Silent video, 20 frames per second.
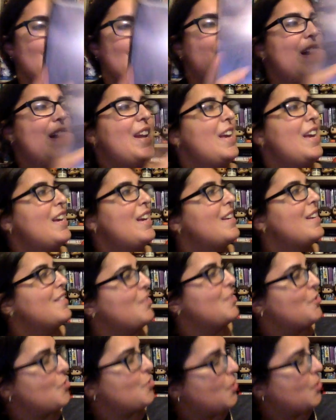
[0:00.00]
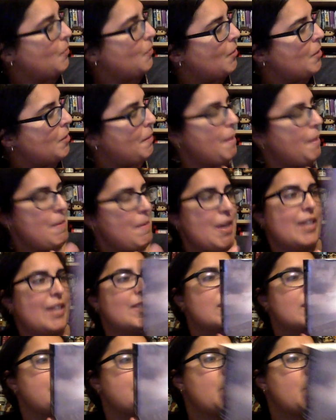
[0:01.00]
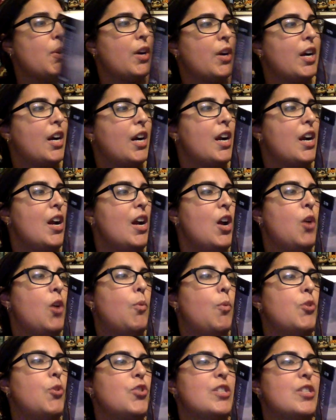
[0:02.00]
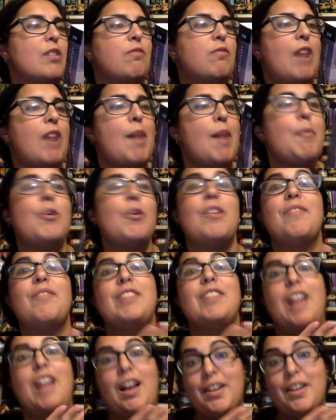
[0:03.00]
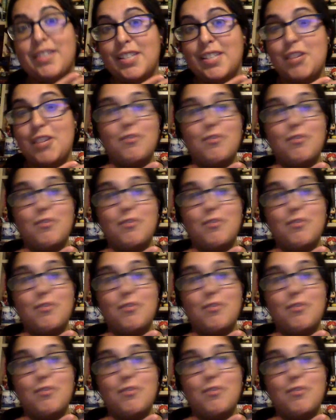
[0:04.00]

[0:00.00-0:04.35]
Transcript: one is Sherwood by Megan Spooner, which is a Robin of Loxley